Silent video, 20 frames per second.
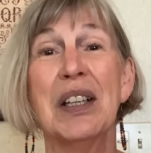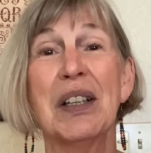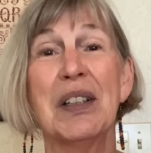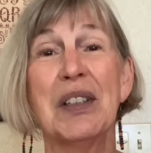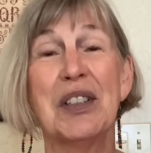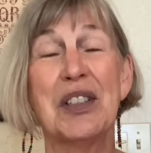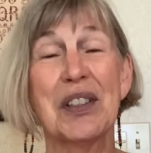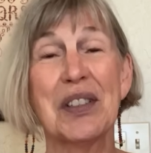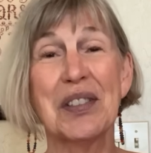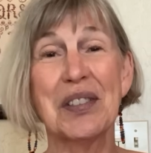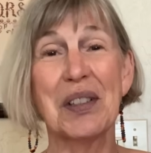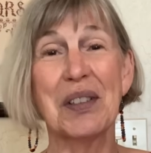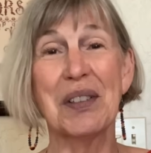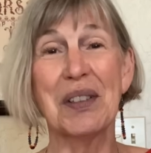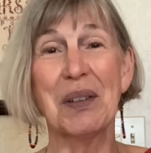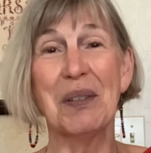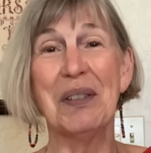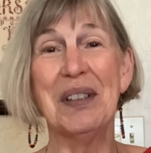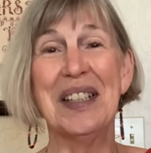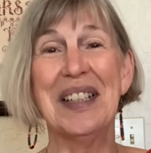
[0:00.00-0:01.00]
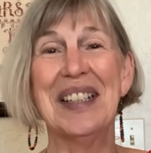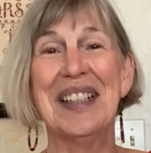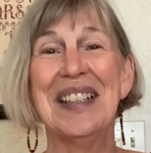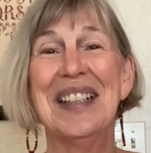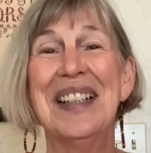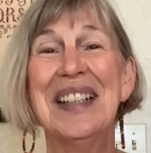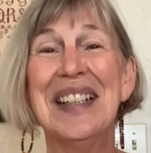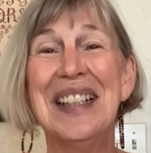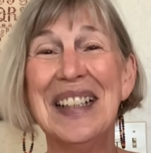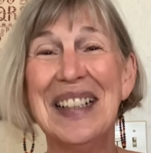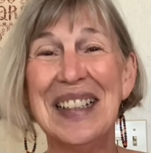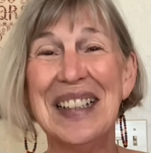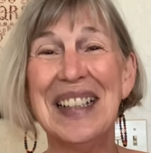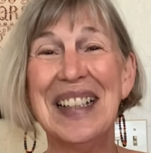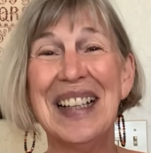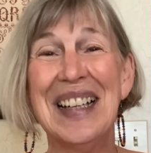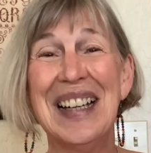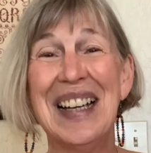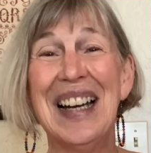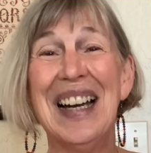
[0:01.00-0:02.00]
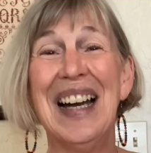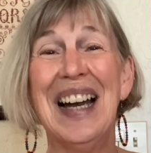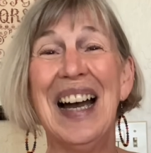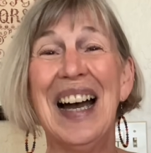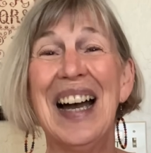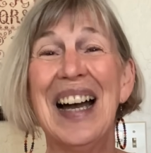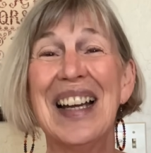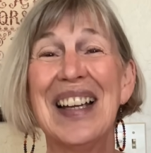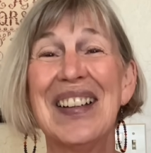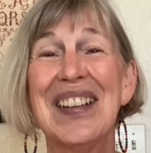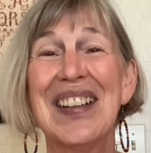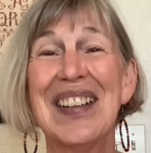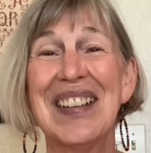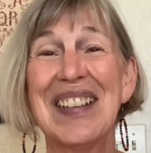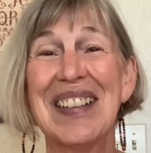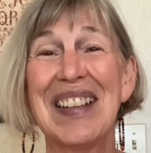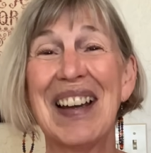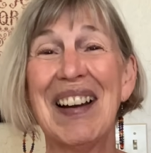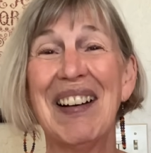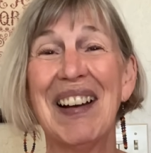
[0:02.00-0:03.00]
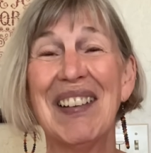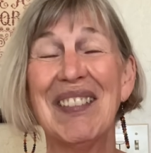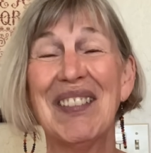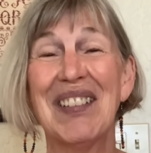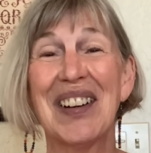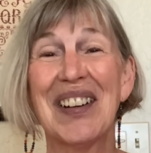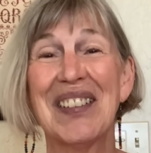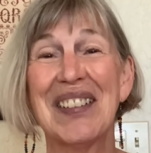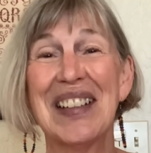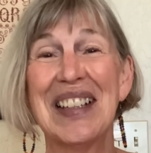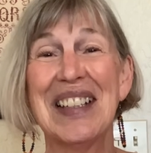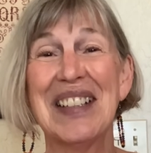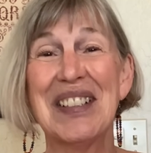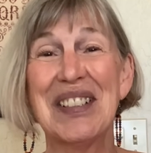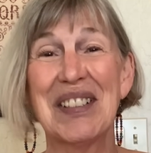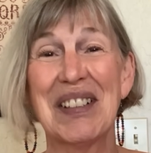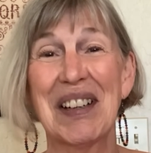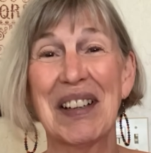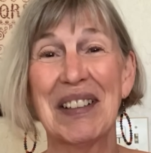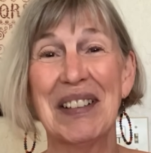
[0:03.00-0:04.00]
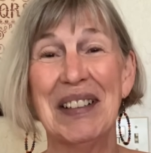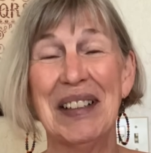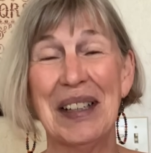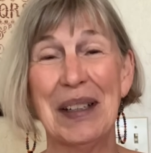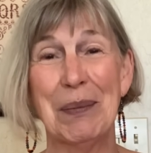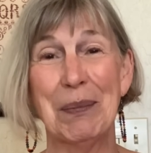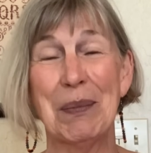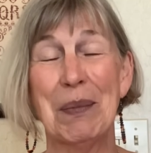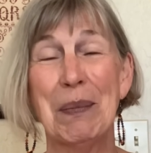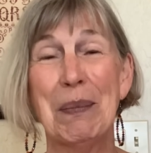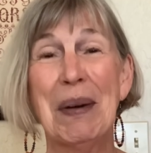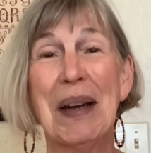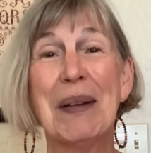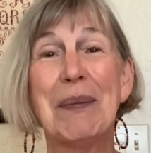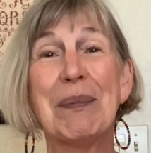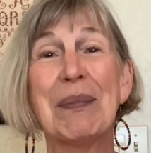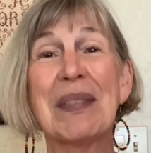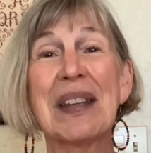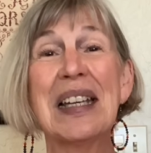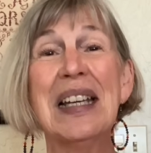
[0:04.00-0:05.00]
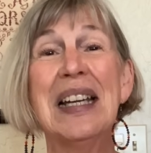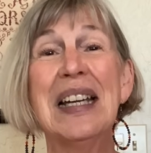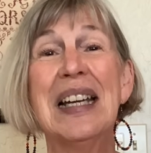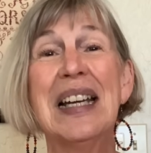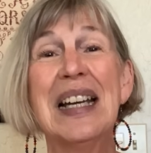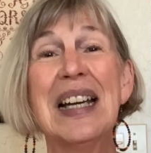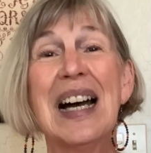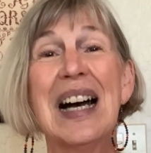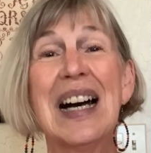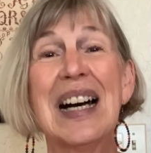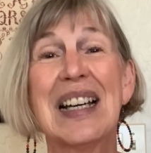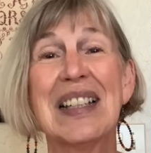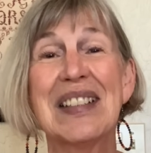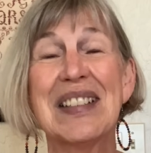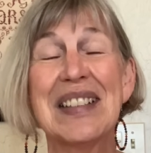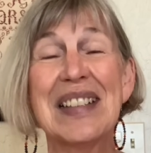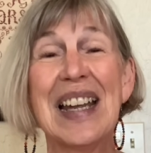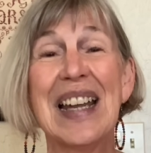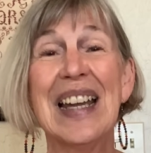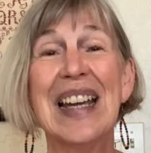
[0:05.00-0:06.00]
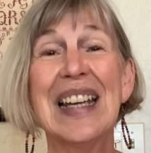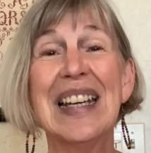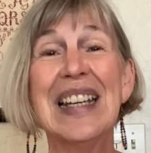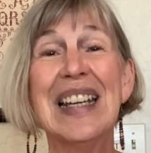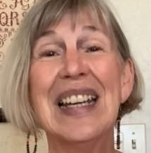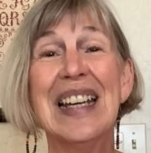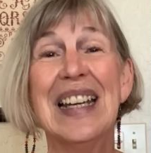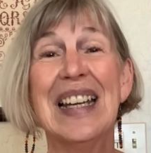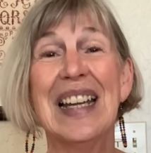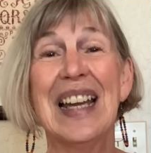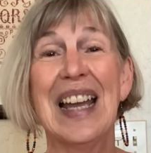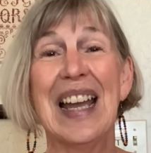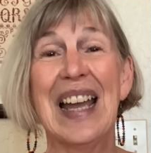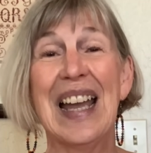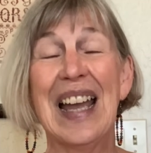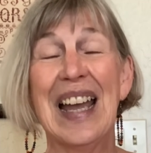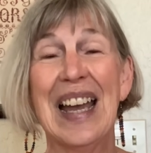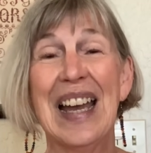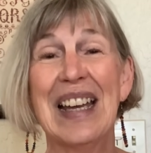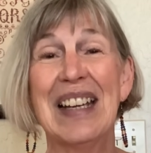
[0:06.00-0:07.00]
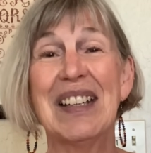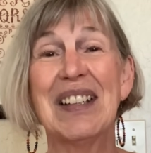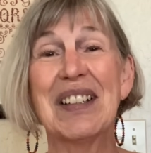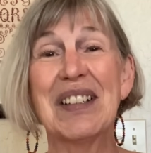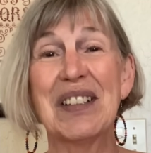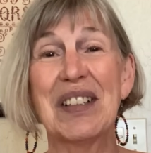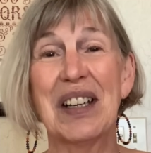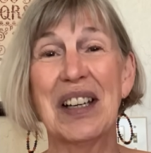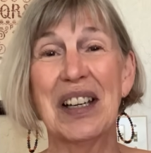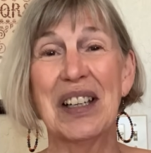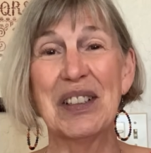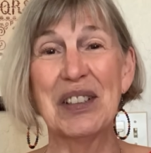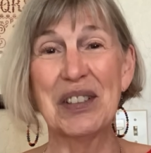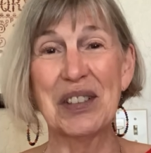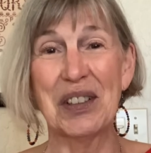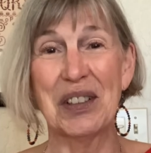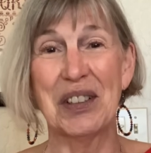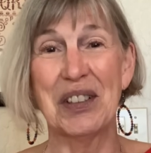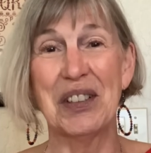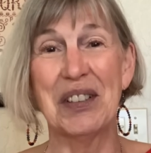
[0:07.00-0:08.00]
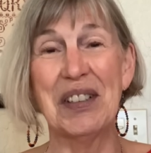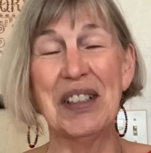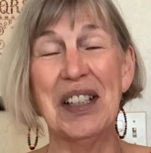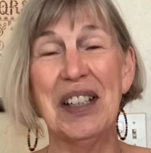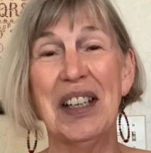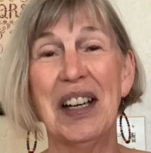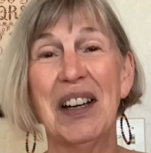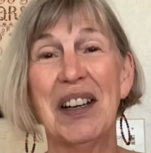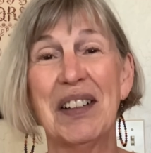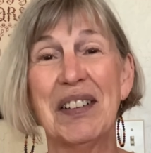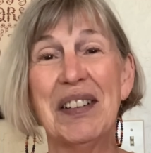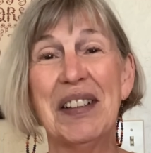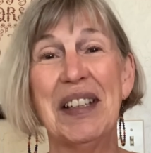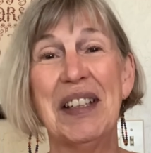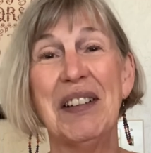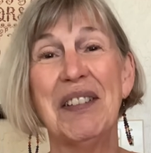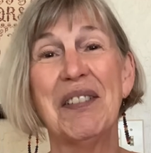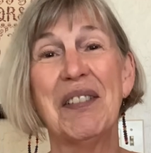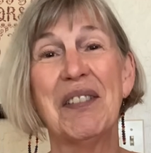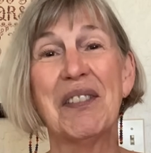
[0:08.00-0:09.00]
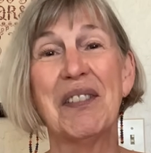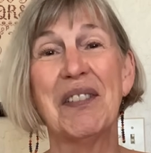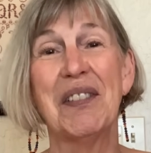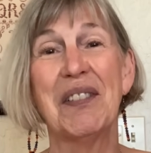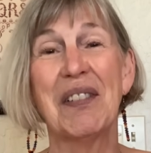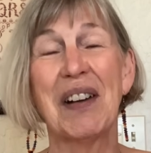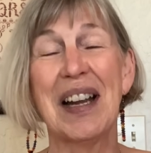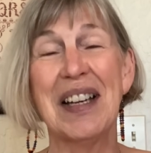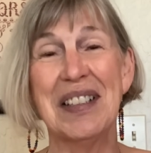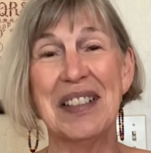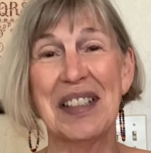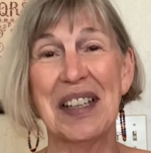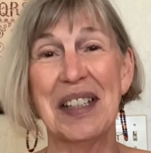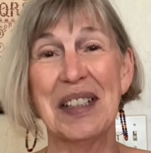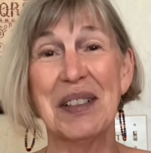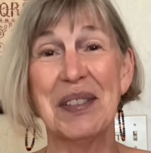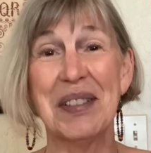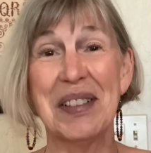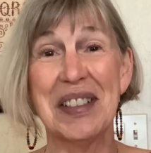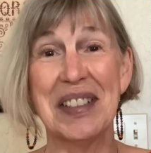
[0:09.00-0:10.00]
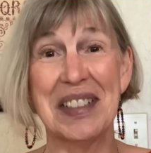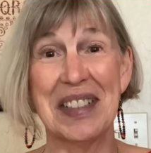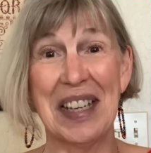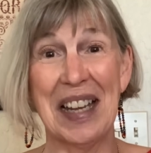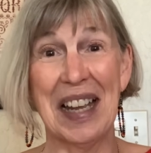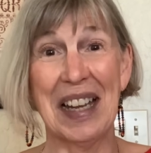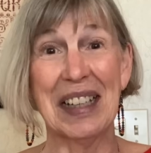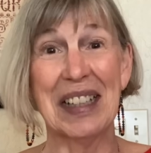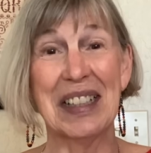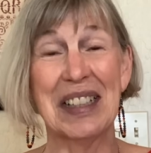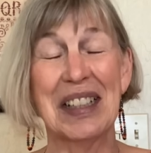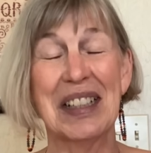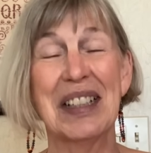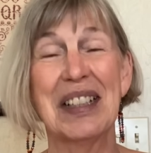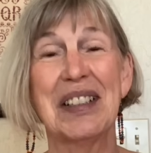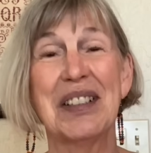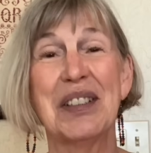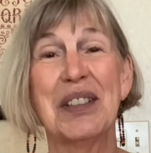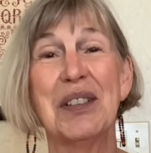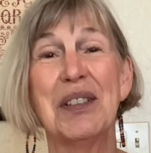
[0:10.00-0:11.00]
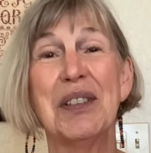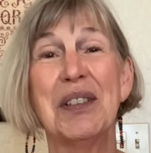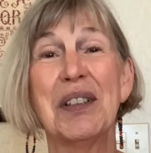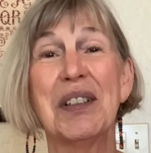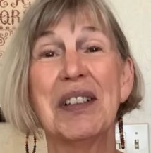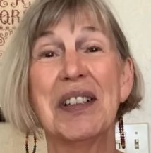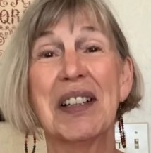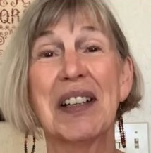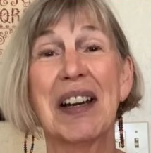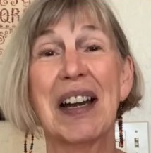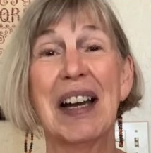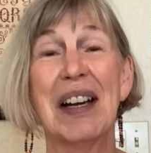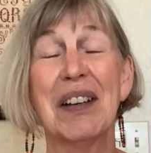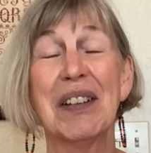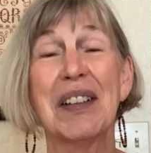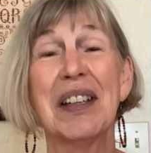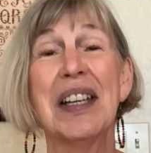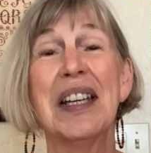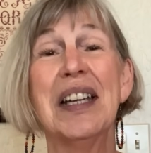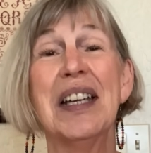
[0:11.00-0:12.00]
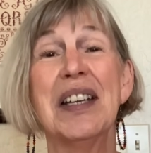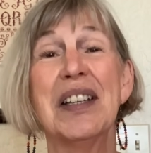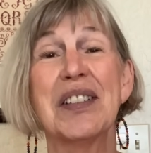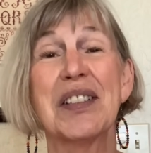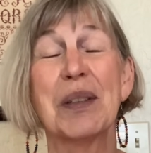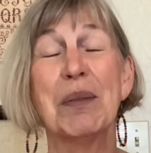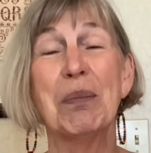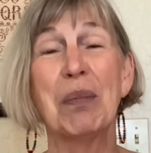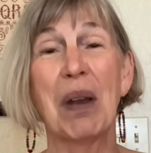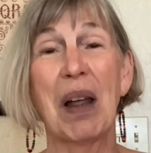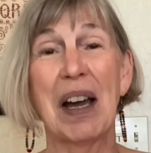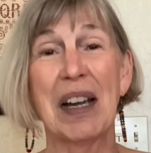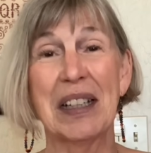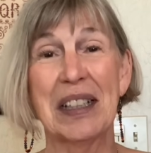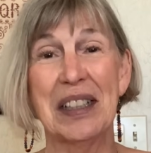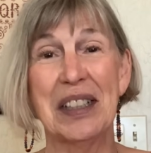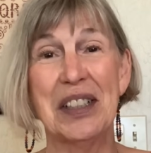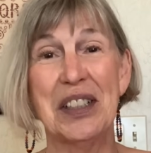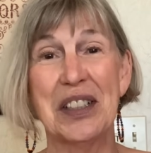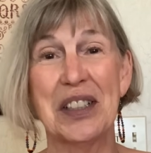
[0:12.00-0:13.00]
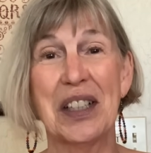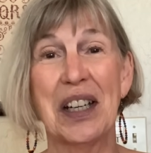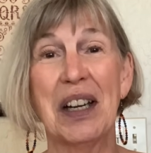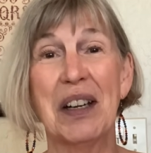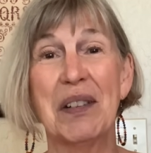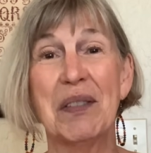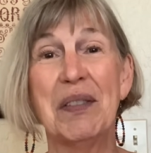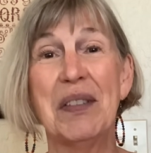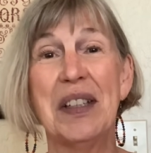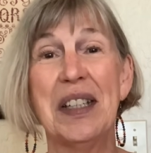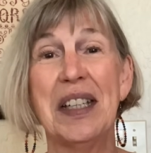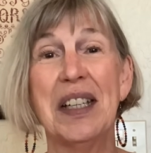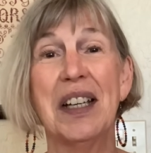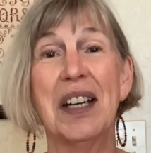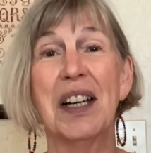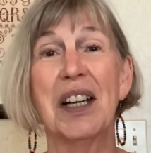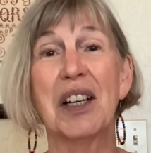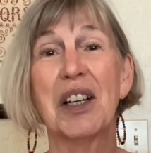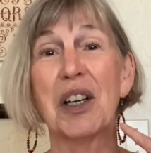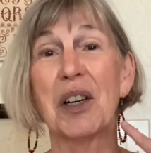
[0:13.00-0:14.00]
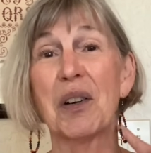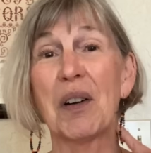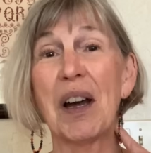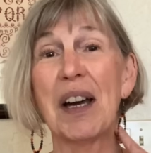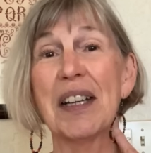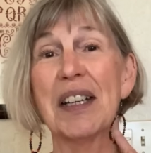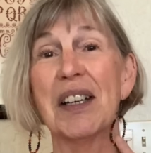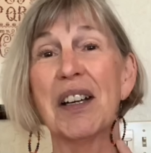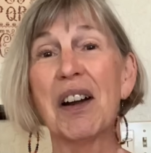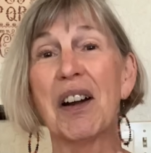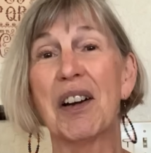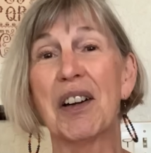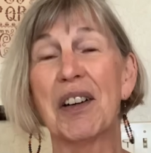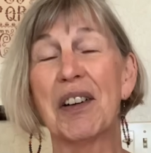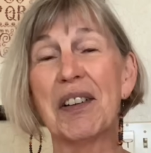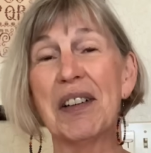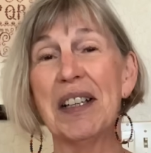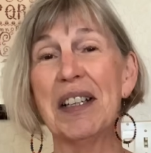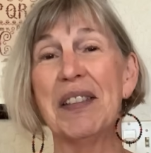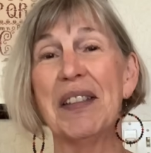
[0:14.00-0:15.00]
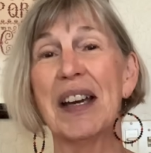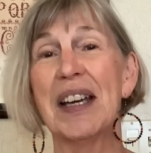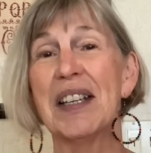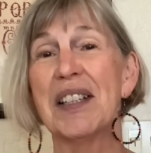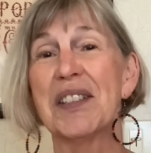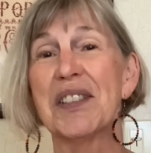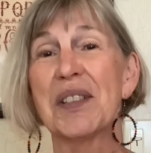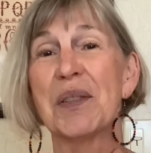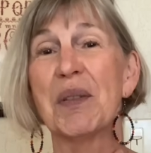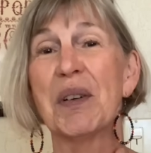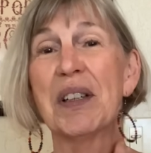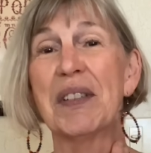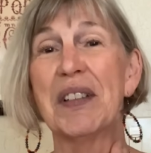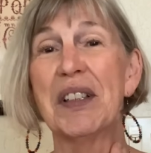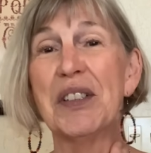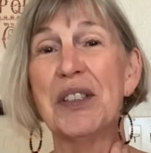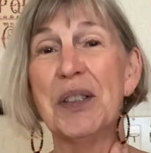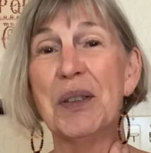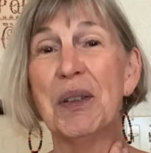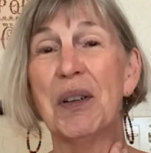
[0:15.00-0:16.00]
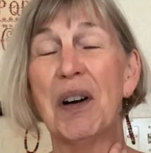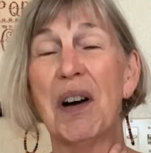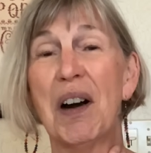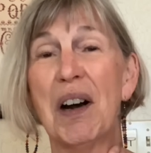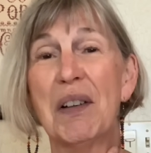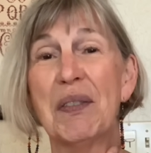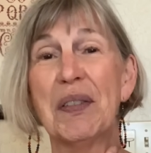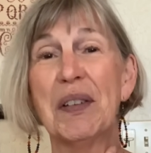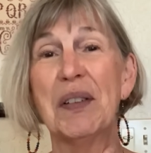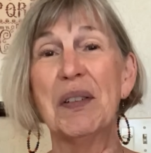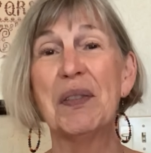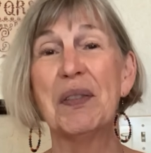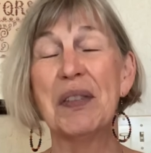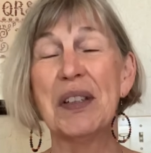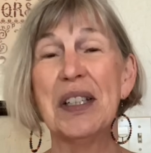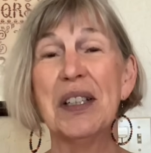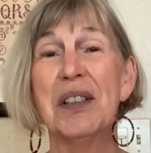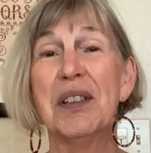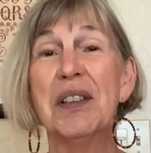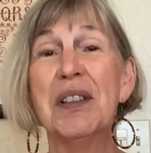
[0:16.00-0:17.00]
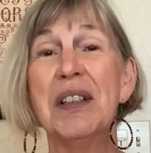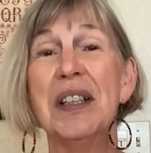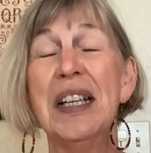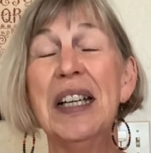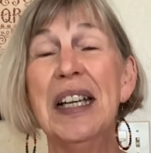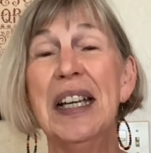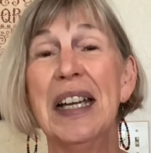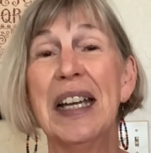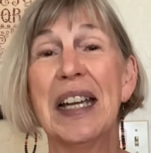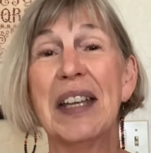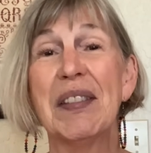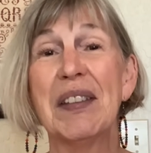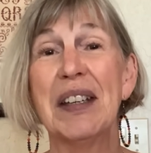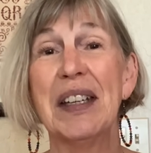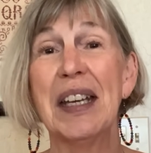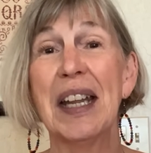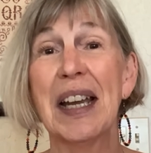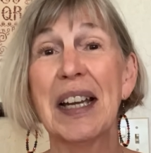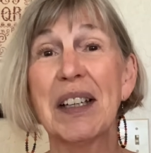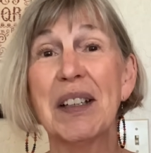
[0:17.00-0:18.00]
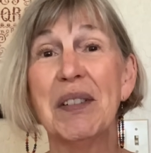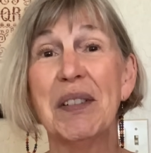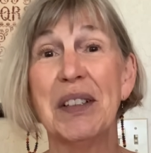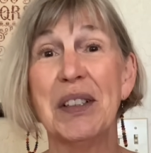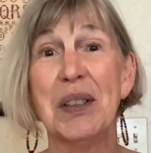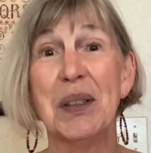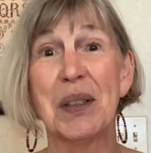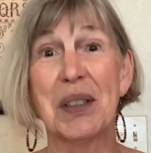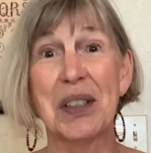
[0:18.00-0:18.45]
Just so that we can, you can tell I'm already struggling. But Stan had surgery on the right side of his neck to clear out some blockage of the carotid artery. That is the one that you will often feel in the neck when you are